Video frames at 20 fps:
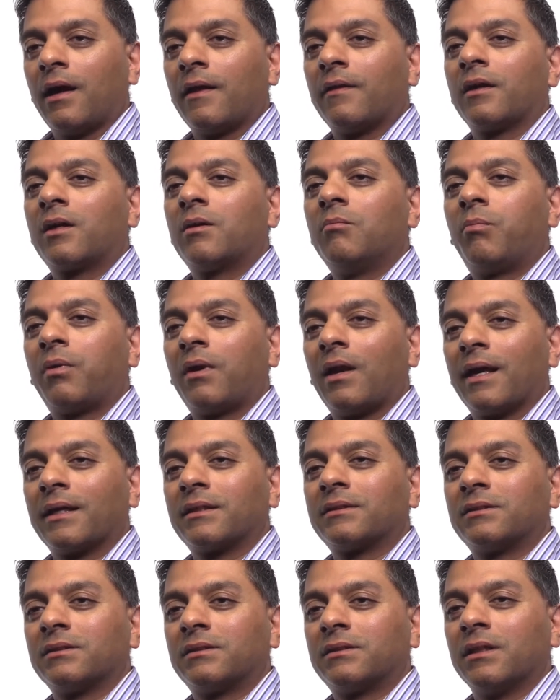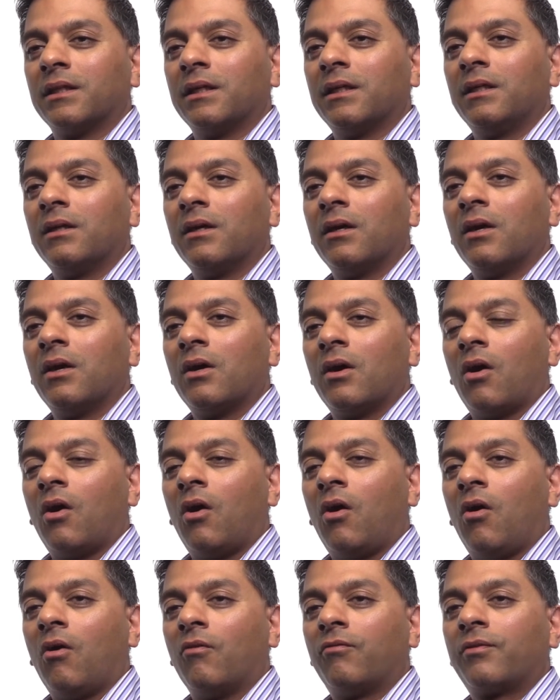and the complexity
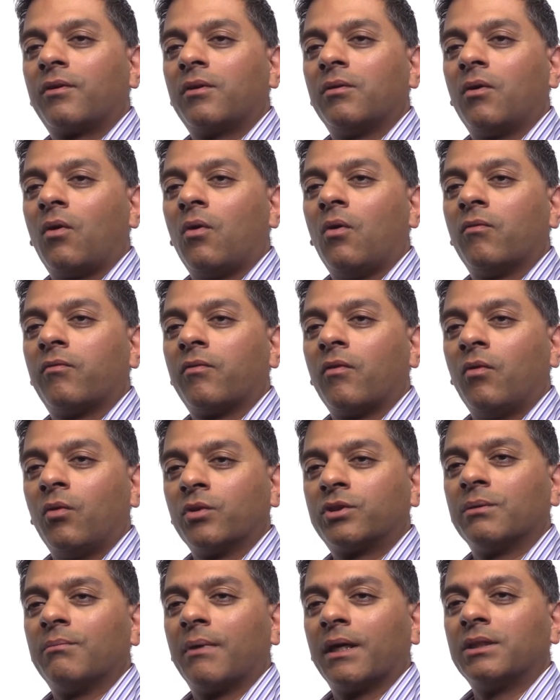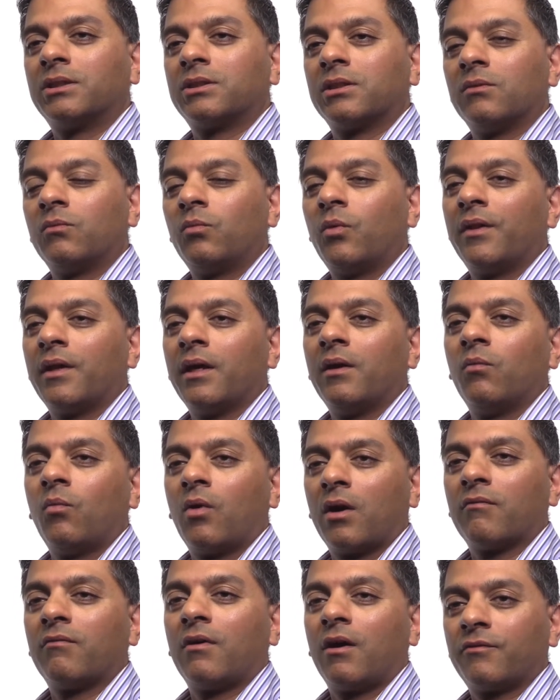of, of automation within
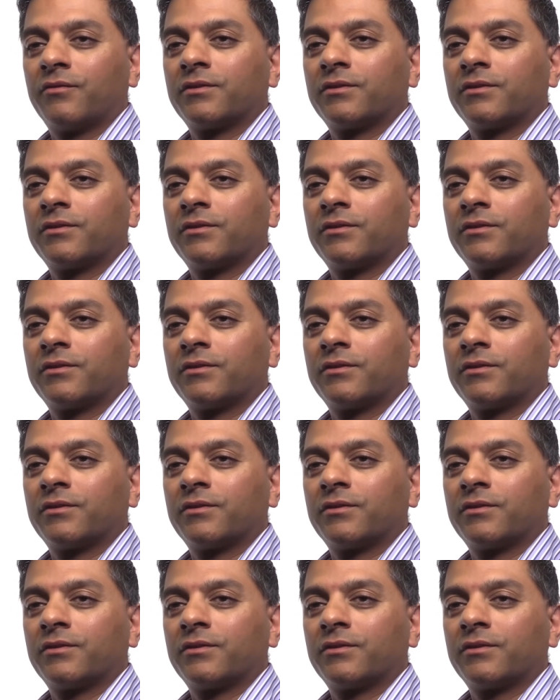one of our